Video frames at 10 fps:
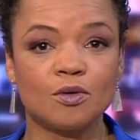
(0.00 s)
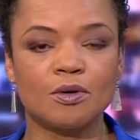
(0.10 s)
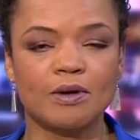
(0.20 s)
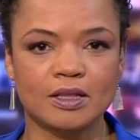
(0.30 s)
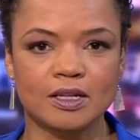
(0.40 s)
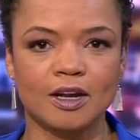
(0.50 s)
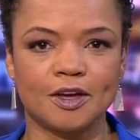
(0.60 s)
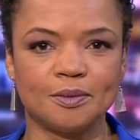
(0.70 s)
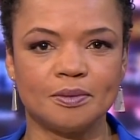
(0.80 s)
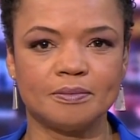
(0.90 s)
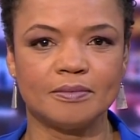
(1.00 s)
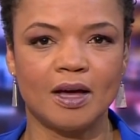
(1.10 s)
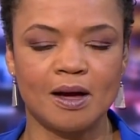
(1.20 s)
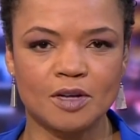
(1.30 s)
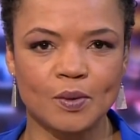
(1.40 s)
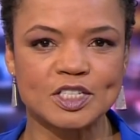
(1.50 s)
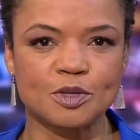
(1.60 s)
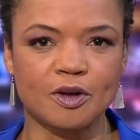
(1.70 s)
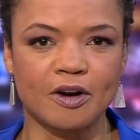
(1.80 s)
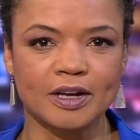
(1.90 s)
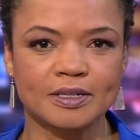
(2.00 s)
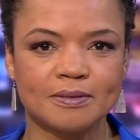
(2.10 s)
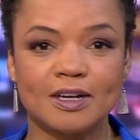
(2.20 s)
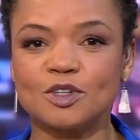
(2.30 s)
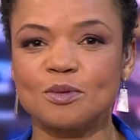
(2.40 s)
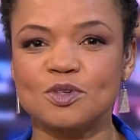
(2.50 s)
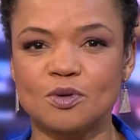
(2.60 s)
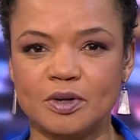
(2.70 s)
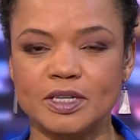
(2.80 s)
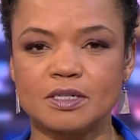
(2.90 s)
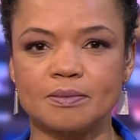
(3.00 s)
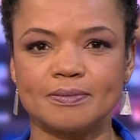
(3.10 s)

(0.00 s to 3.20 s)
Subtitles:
or around the globe. I'm Lukwesa, Burak. Our top stories.